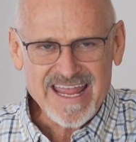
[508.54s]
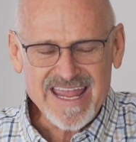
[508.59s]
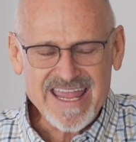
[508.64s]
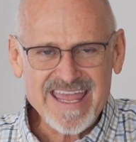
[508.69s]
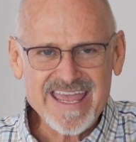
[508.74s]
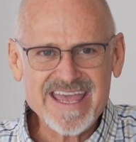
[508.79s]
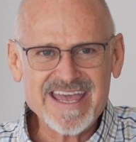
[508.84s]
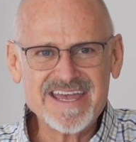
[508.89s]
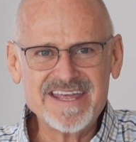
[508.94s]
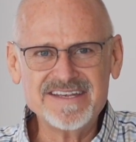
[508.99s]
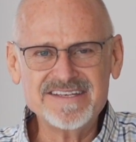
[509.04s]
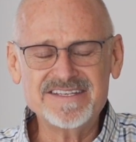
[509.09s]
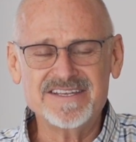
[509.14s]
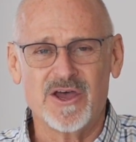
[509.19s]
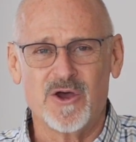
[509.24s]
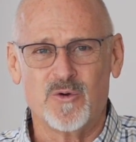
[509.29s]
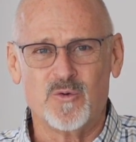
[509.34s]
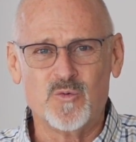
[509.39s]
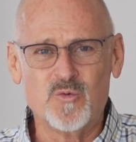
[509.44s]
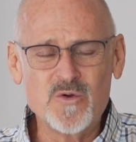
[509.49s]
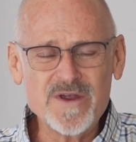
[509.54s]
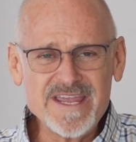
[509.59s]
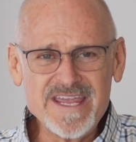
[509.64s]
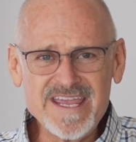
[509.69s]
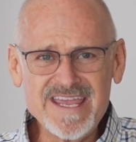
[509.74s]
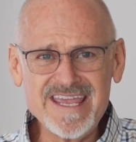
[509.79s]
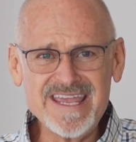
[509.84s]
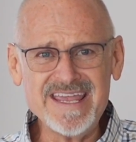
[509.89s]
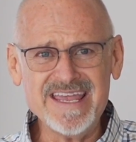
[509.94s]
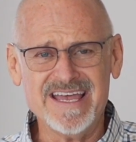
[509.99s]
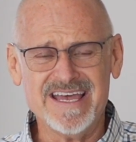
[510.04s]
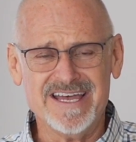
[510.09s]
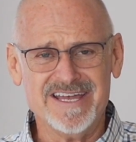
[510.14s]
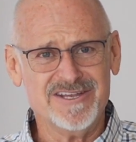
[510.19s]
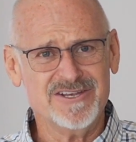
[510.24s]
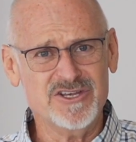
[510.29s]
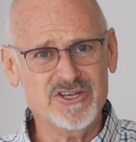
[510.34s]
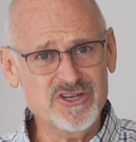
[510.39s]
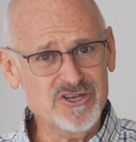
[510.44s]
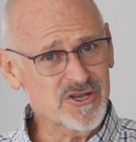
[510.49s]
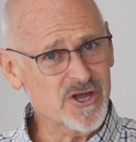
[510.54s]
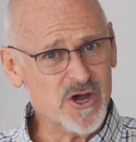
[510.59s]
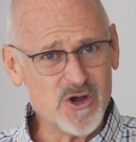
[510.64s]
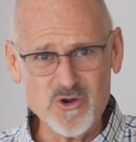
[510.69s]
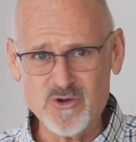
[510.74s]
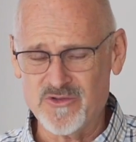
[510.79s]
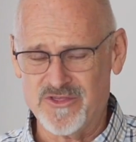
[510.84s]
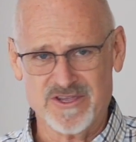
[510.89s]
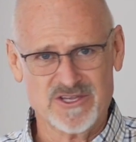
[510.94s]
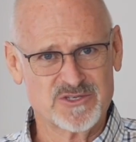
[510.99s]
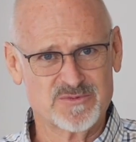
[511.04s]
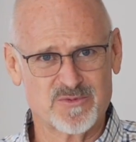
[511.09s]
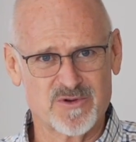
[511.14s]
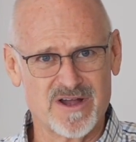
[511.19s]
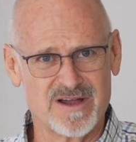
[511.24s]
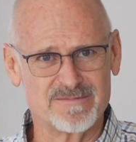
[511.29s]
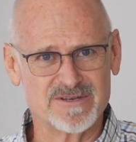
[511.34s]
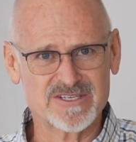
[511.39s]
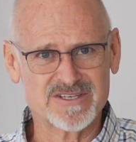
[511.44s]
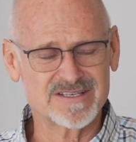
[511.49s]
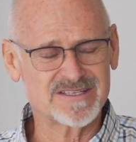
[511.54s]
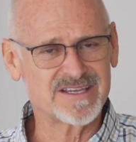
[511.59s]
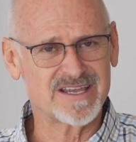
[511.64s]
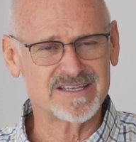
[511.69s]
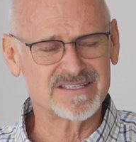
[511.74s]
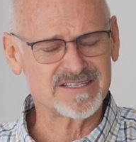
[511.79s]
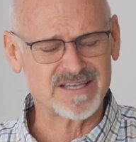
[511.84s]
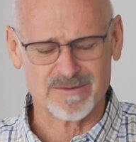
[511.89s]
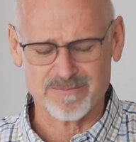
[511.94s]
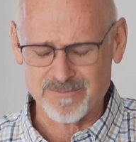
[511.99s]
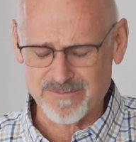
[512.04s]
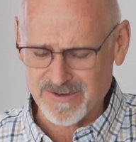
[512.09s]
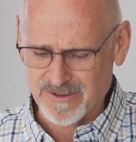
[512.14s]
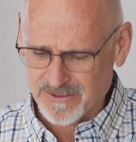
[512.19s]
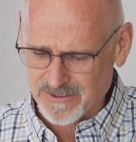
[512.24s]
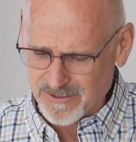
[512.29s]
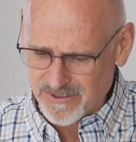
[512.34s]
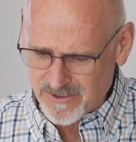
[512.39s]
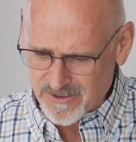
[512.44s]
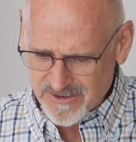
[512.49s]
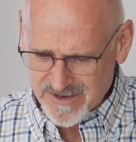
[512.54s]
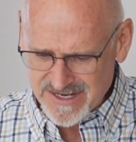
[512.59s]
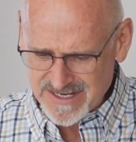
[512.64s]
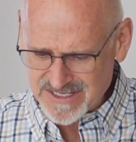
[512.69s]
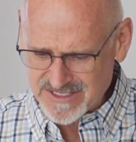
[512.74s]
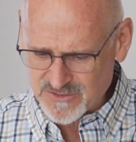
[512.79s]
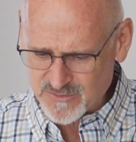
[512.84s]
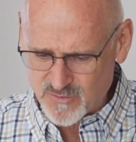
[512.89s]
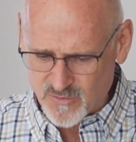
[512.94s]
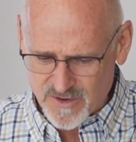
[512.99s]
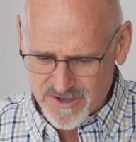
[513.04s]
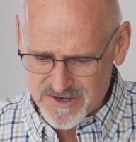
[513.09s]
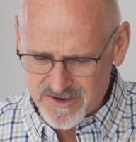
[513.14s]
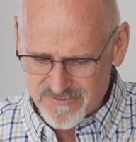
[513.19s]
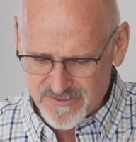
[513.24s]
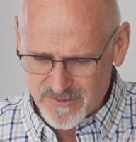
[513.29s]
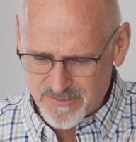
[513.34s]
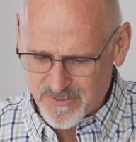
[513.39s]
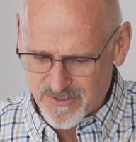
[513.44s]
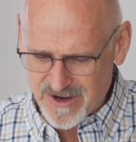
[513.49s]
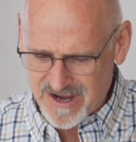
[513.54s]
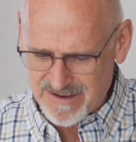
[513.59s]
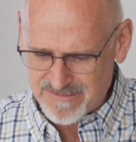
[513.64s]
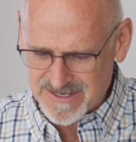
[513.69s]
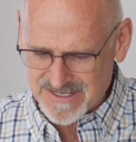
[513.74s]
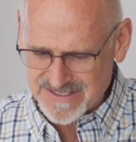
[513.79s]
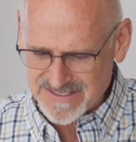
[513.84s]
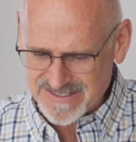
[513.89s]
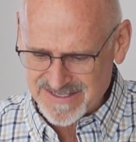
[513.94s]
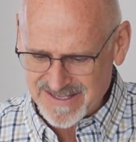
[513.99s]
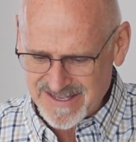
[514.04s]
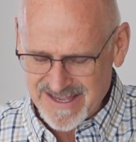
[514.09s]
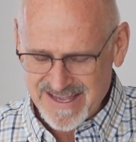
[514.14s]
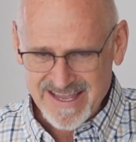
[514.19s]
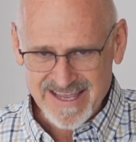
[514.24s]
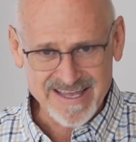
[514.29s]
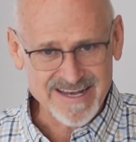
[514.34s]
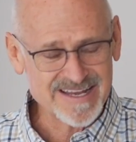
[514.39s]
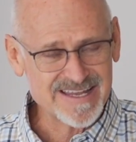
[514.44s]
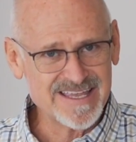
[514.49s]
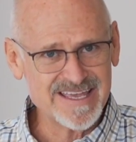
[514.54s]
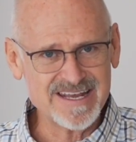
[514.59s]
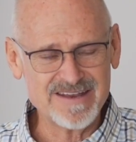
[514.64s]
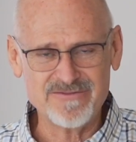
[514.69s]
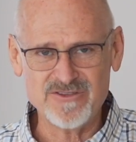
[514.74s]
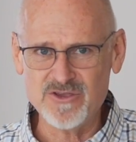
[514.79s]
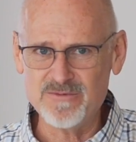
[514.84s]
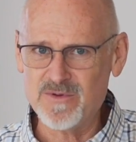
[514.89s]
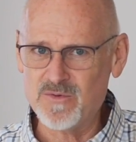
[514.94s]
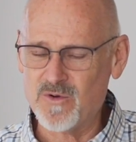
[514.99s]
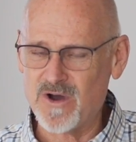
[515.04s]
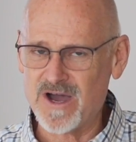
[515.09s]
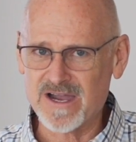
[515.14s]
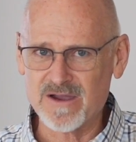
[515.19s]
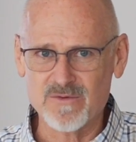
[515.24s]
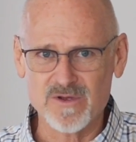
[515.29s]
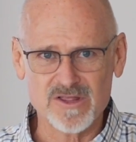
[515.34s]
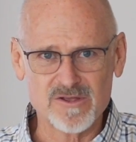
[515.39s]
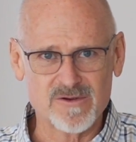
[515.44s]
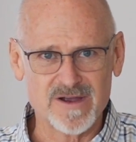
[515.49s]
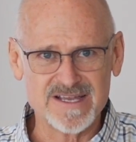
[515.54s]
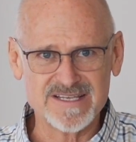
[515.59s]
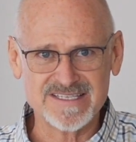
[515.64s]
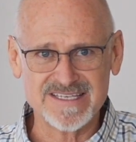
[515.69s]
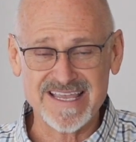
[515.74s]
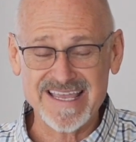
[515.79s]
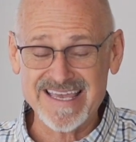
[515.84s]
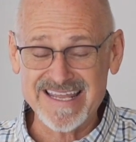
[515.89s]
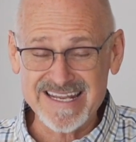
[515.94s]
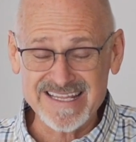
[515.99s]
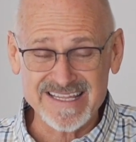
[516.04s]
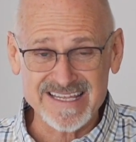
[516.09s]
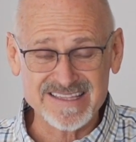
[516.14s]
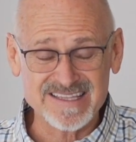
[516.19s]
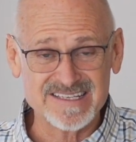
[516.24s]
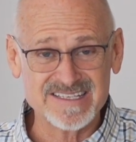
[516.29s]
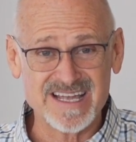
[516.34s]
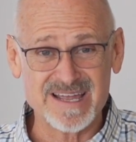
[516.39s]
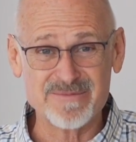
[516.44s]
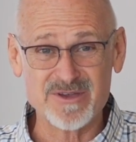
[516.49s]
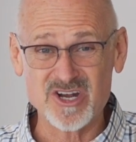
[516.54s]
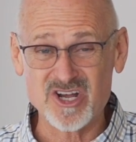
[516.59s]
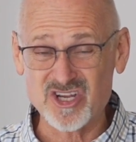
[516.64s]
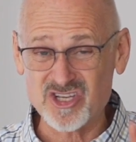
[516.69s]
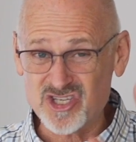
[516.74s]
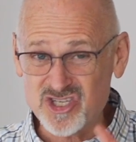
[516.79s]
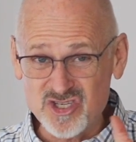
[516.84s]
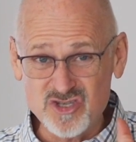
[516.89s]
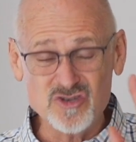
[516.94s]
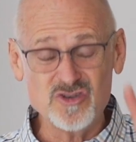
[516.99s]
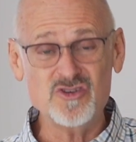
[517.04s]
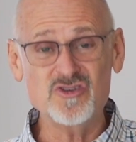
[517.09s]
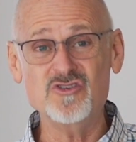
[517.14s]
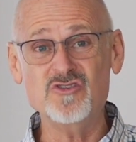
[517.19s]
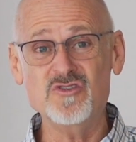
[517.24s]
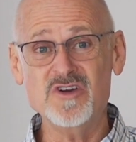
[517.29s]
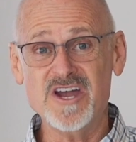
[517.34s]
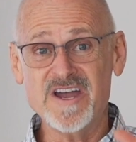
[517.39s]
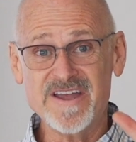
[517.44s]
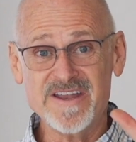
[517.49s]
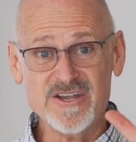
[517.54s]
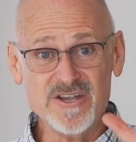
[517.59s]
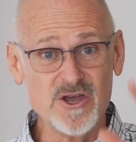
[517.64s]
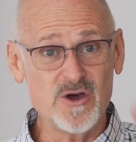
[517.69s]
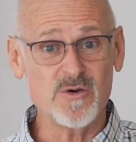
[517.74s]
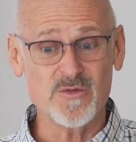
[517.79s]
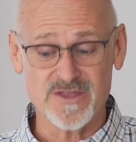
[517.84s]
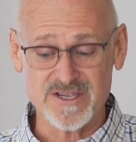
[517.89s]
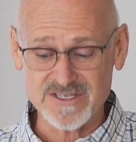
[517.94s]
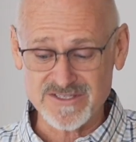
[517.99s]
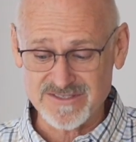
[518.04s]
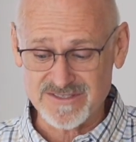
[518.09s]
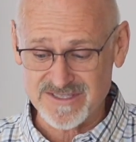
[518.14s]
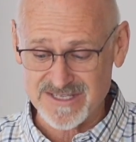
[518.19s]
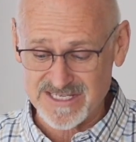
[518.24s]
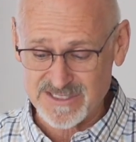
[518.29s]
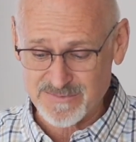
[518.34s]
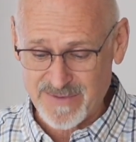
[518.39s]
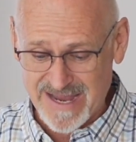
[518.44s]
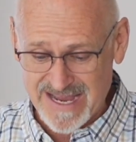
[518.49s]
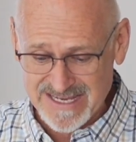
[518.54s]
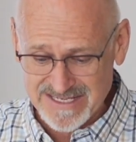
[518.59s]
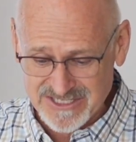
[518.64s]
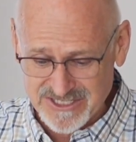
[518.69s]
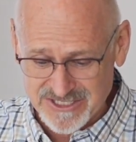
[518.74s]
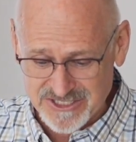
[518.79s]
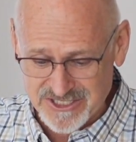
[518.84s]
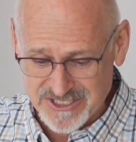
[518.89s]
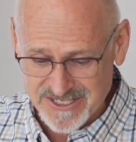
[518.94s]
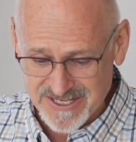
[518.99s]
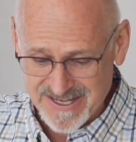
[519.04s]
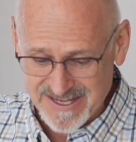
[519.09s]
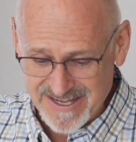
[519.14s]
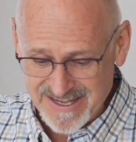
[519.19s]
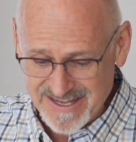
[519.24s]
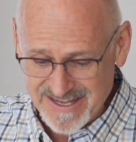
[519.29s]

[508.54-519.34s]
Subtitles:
And we know this promise. It's a glorious, wonderful promise. And again, if you've been walking with Christ any length of time at all, you know this passage.